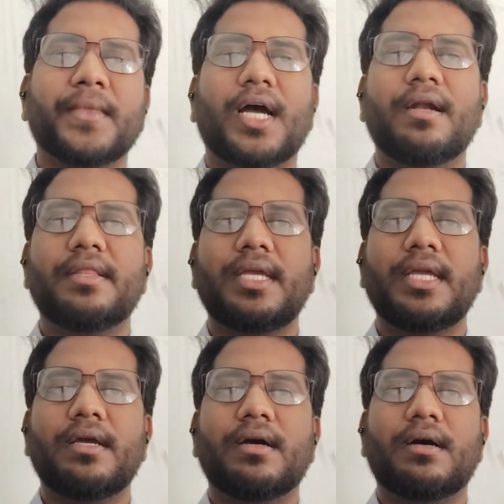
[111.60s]
And
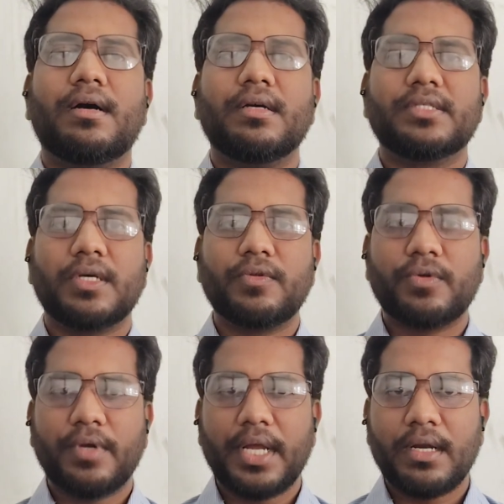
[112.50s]
the
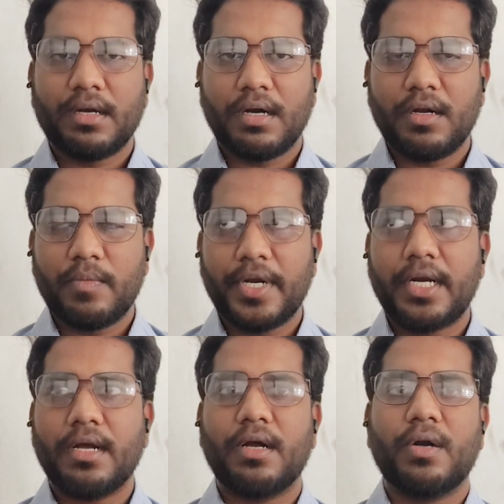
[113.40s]
South Korean
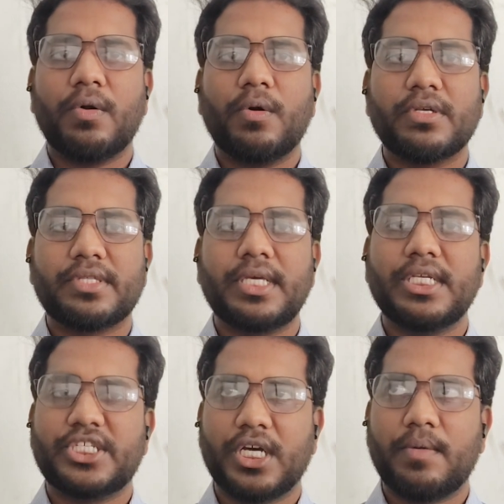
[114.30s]
conglomerate known as the
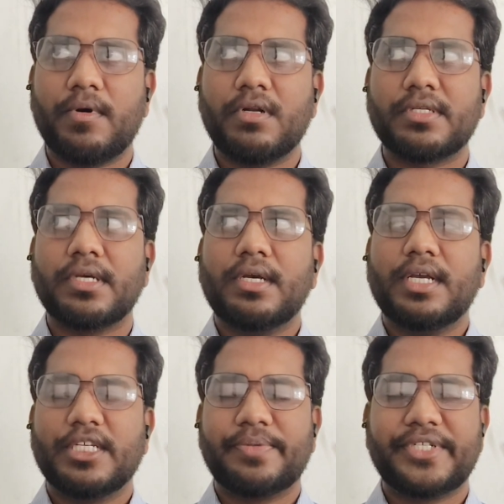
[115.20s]
Chavals,
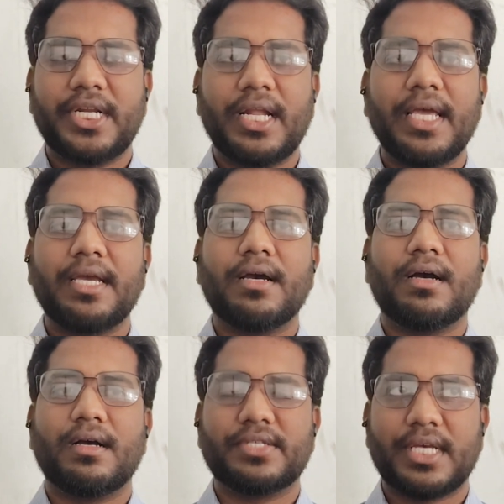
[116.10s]
especially like
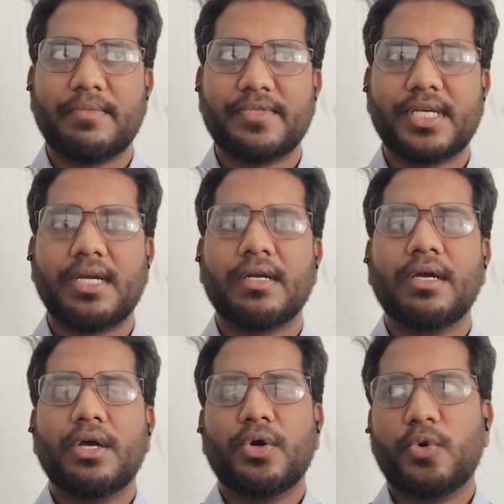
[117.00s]
Samsung,
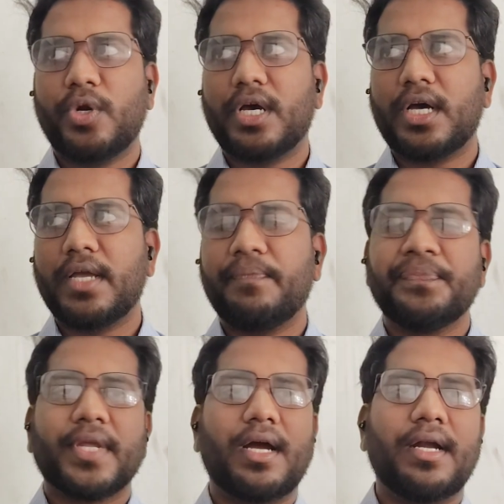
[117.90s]

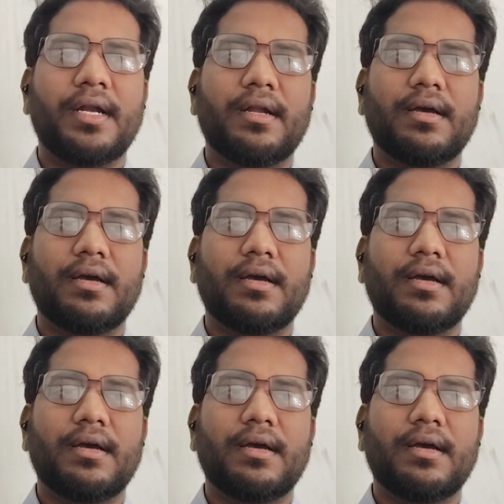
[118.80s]
Hyundai, and